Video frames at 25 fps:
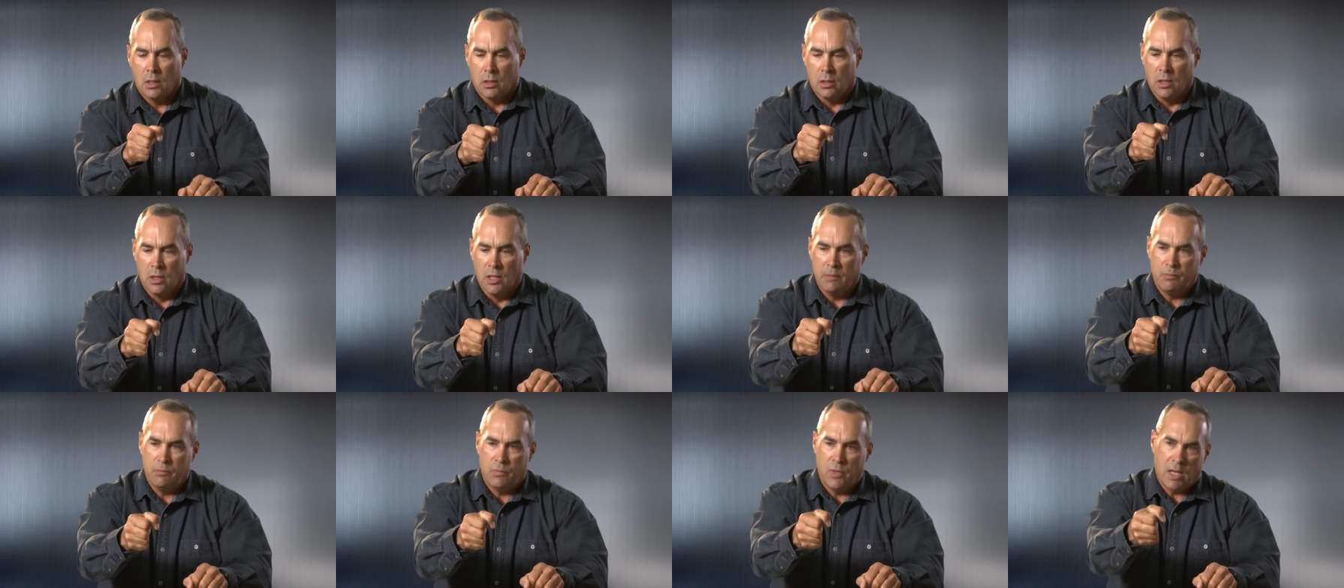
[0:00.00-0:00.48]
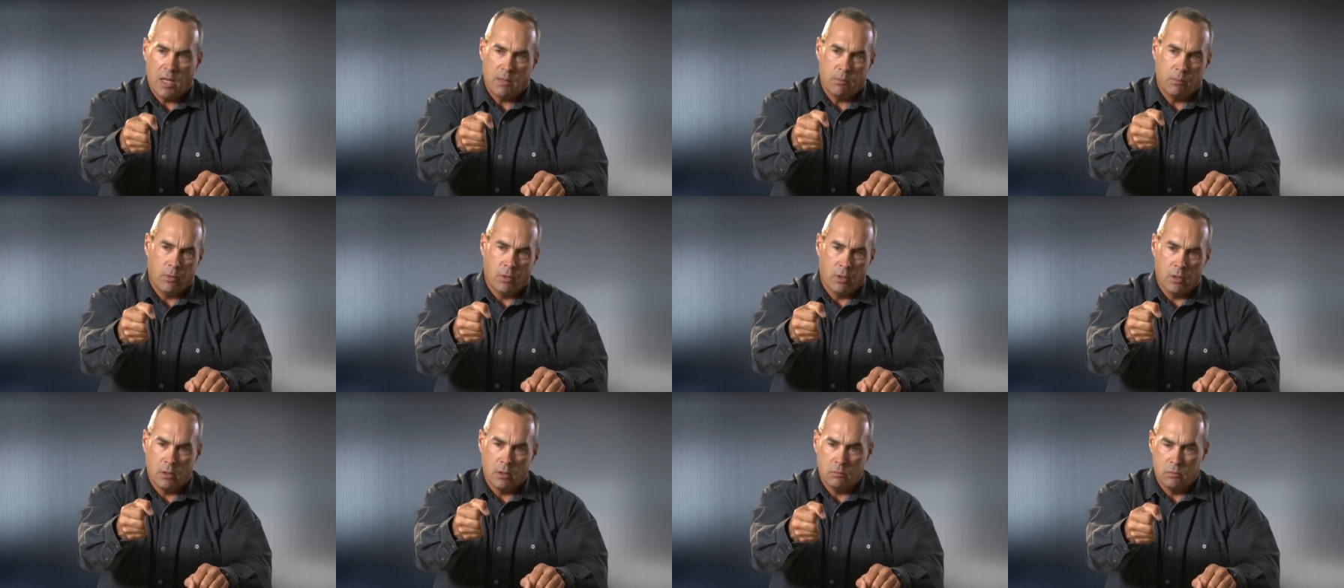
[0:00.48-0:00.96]
limped that
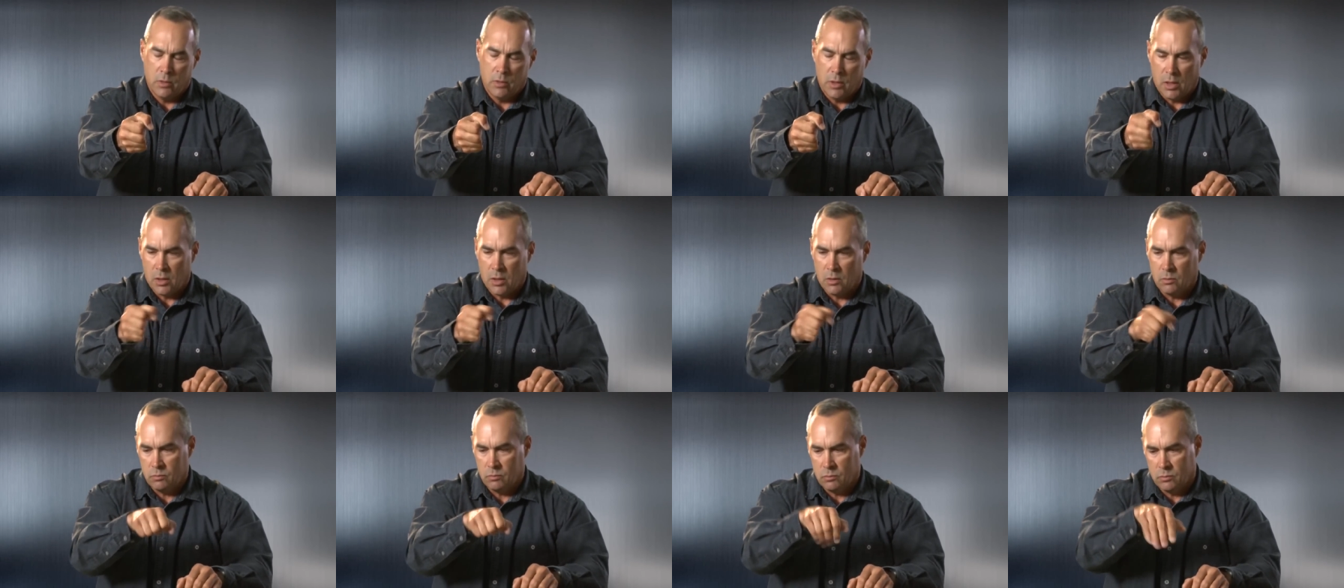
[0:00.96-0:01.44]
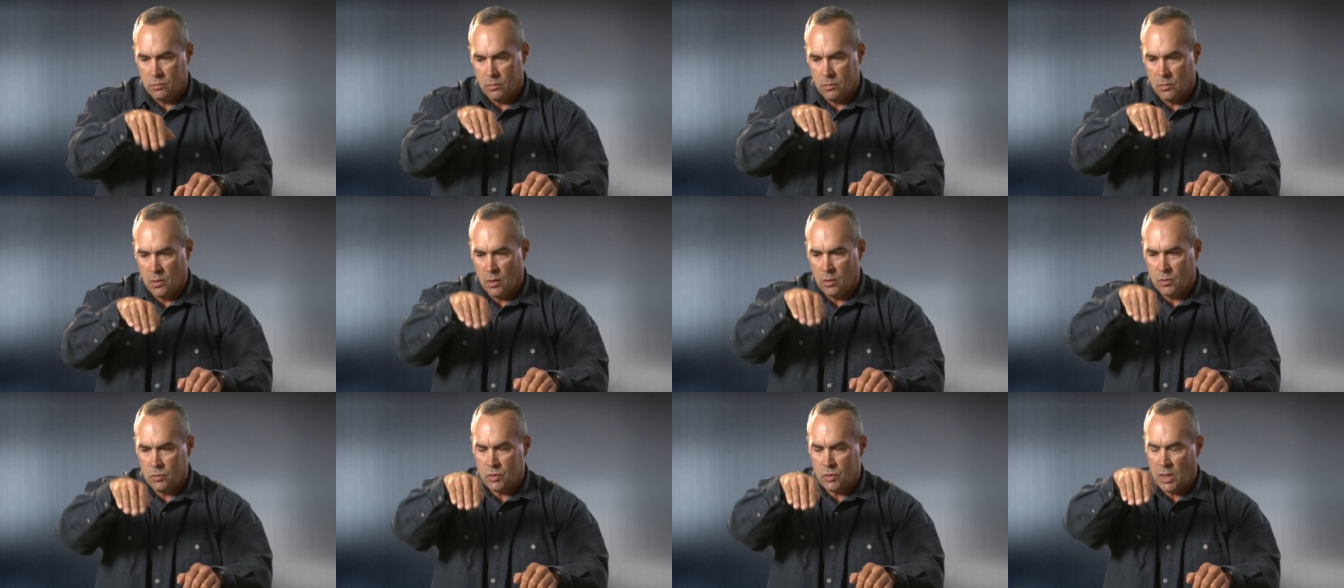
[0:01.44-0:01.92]
bird, you know,
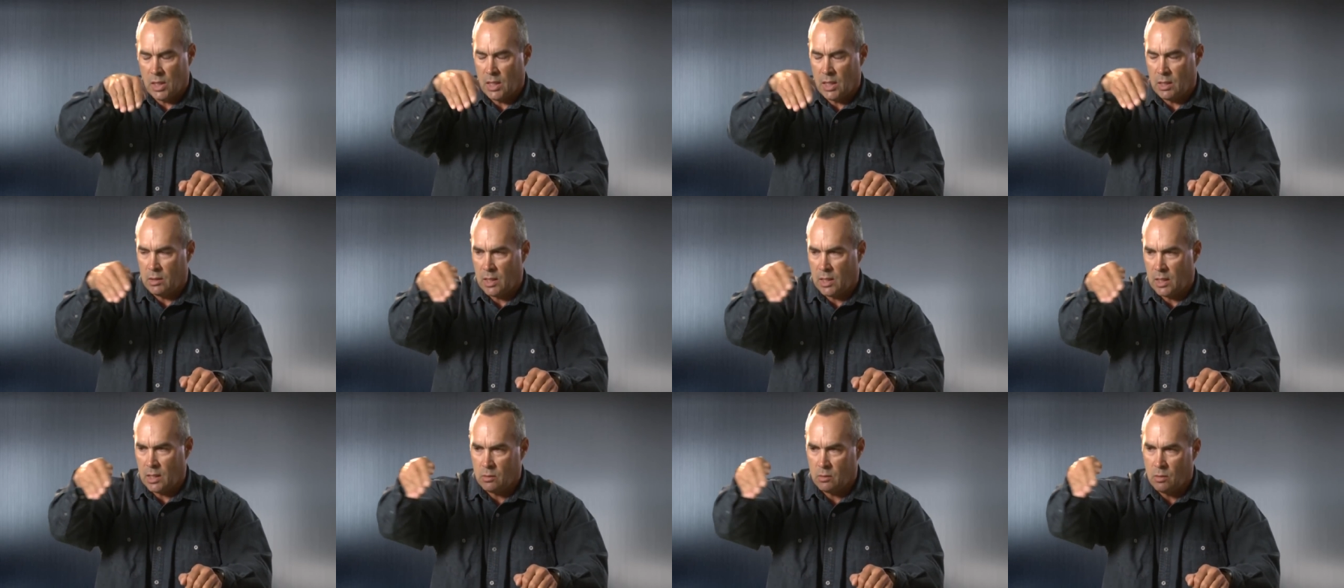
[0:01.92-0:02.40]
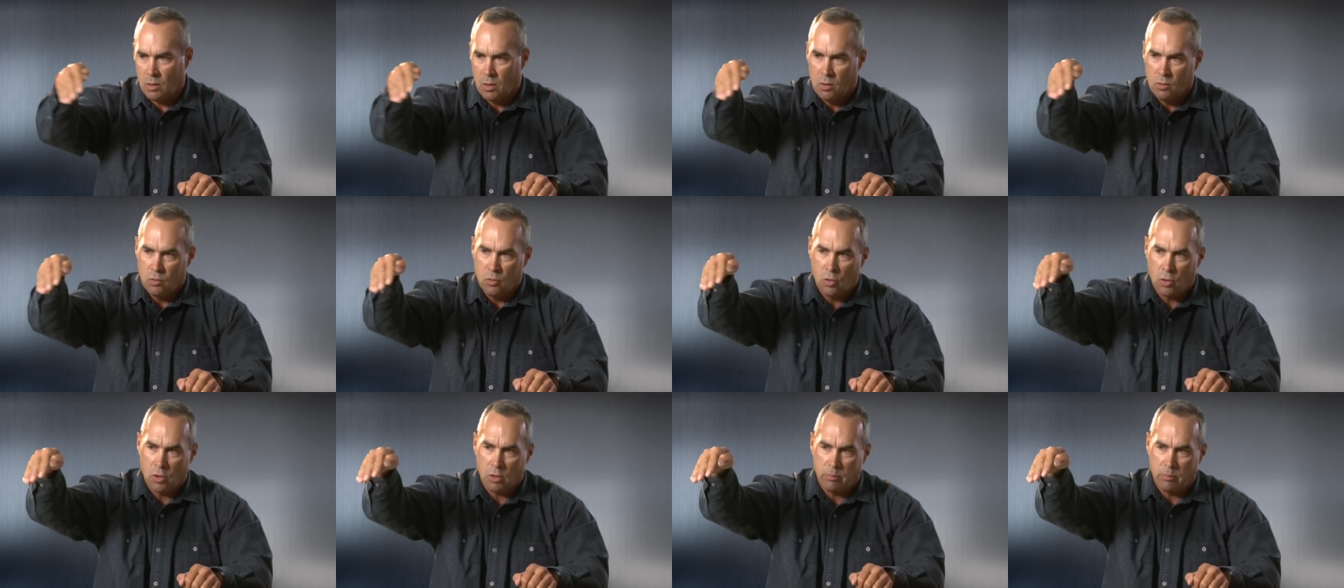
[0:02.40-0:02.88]
nosed it, and then
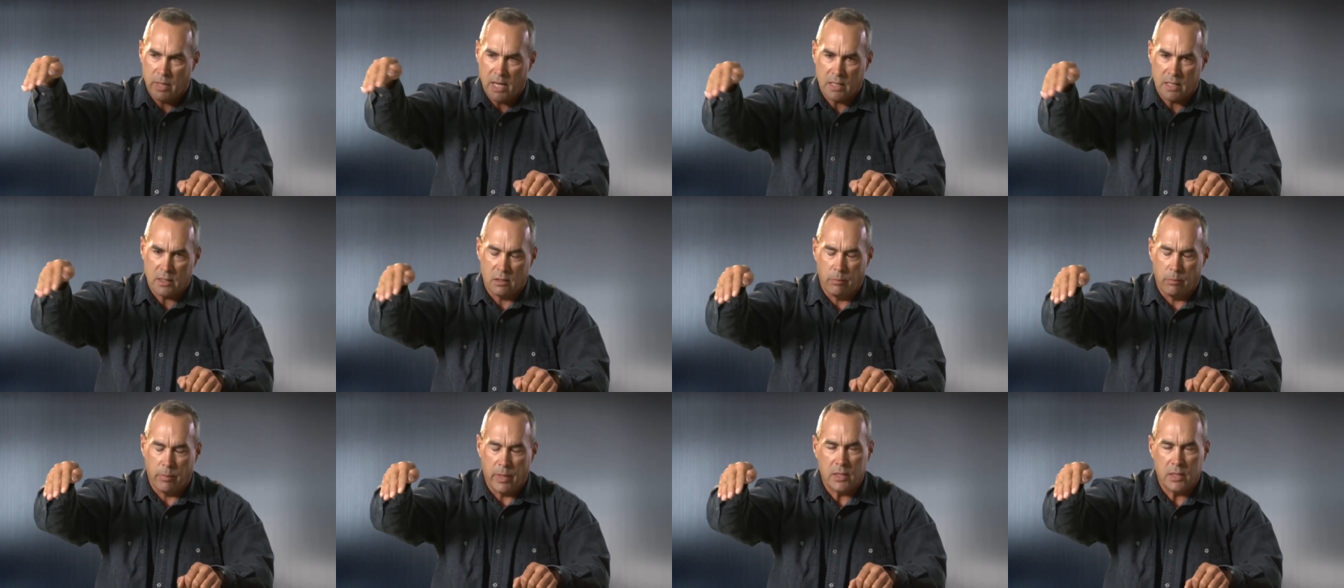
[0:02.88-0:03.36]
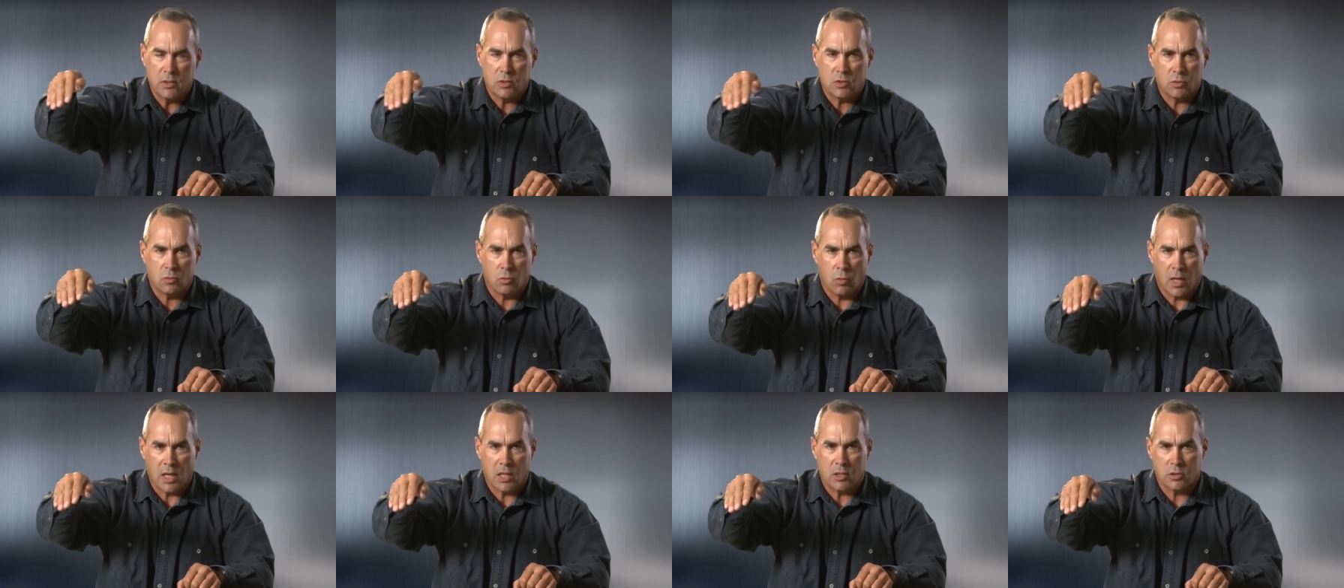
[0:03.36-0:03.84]
took it back to base,
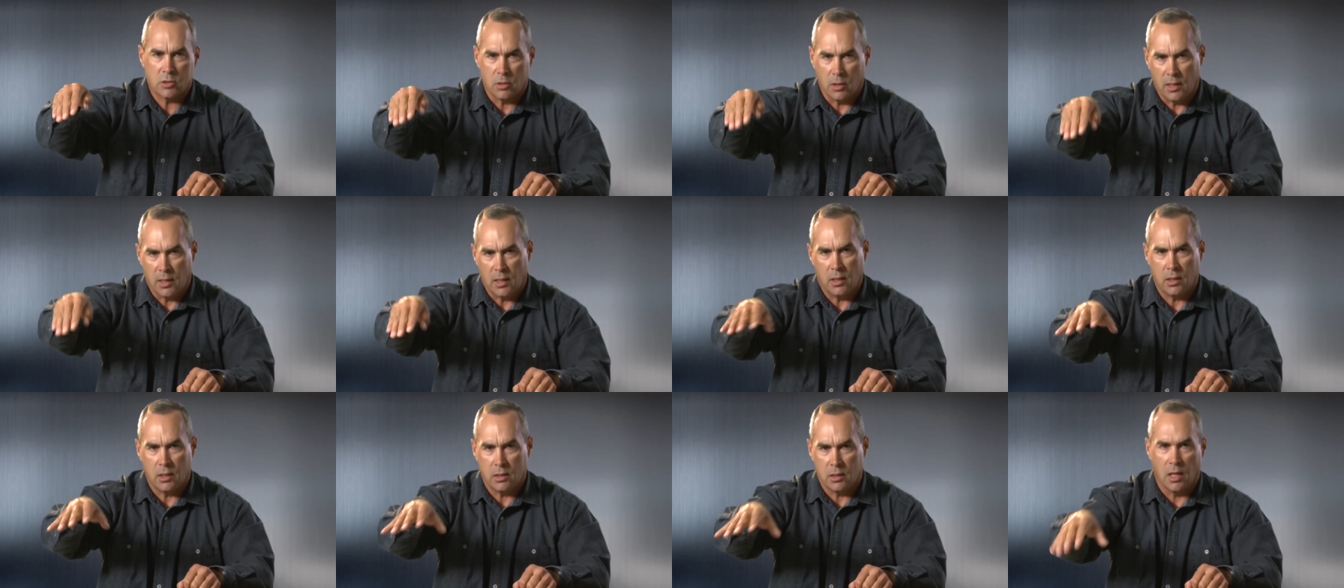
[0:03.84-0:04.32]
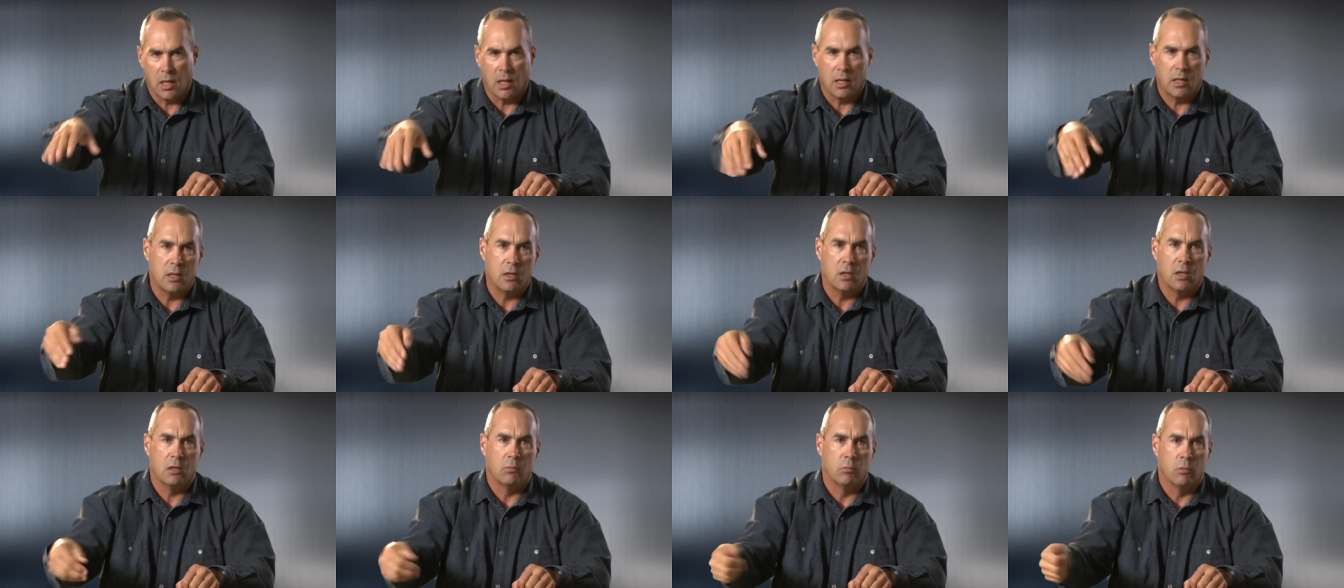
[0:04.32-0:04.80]
crash landed, got
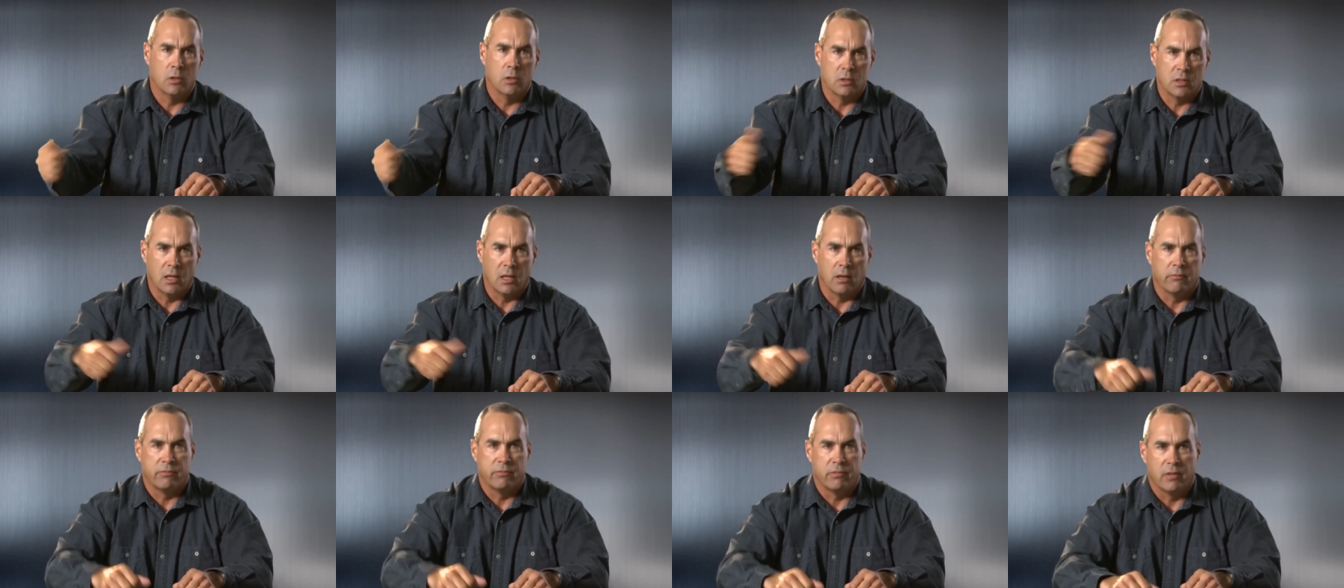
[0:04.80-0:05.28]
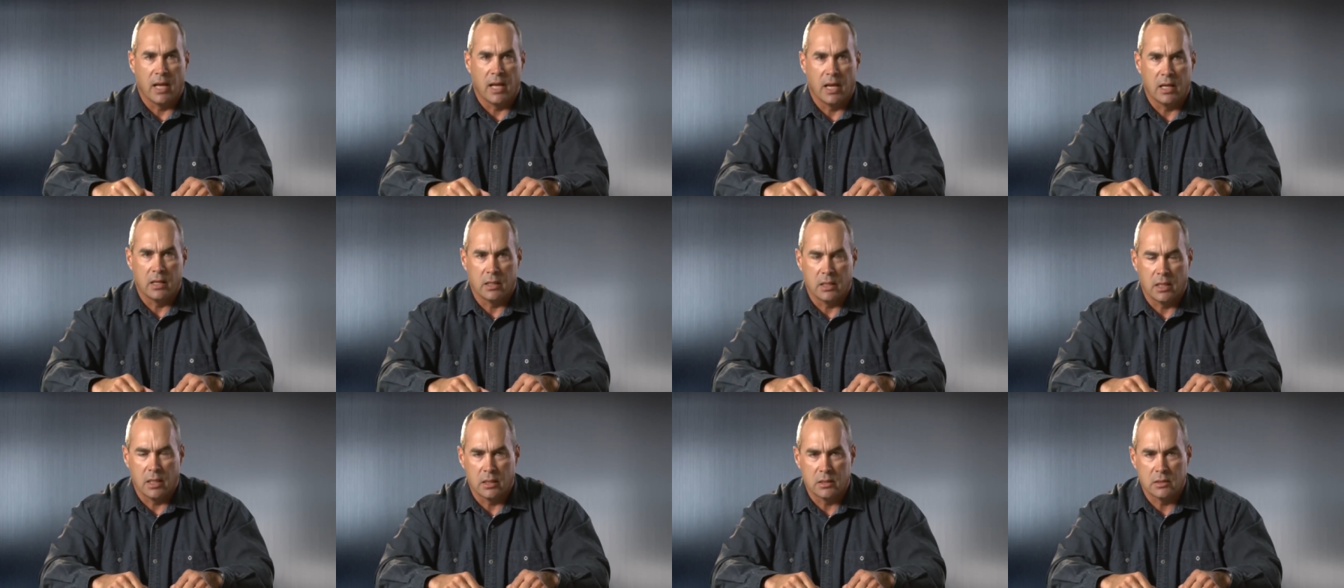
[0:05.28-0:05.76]
in another bird, and kept
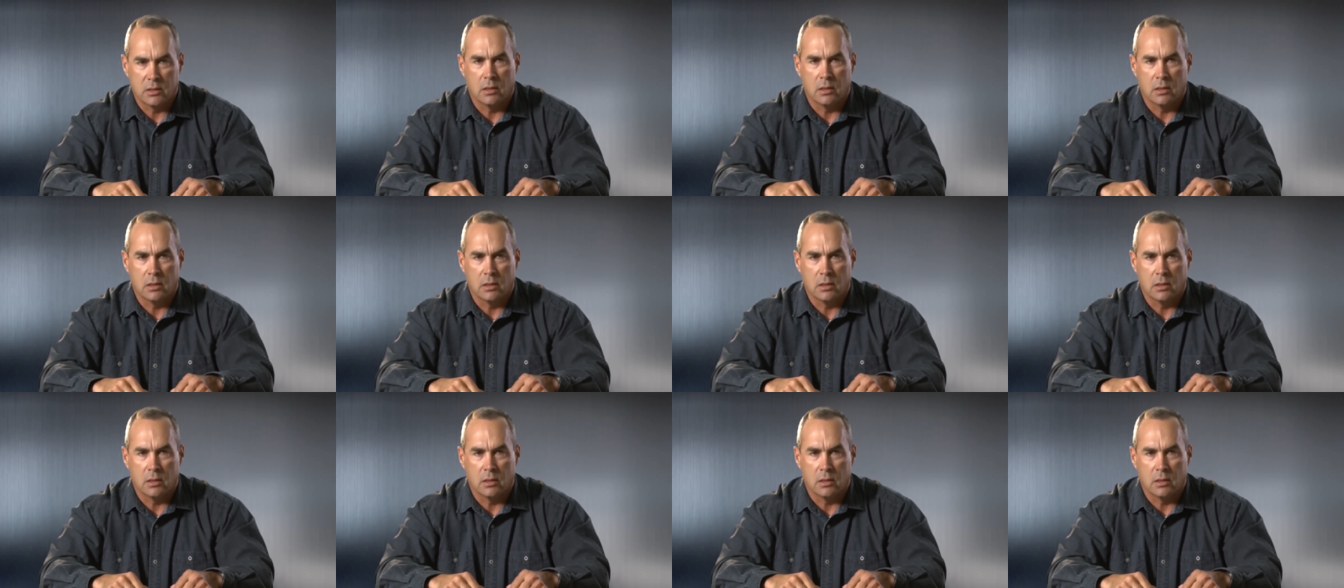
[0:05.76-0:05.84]
flying again.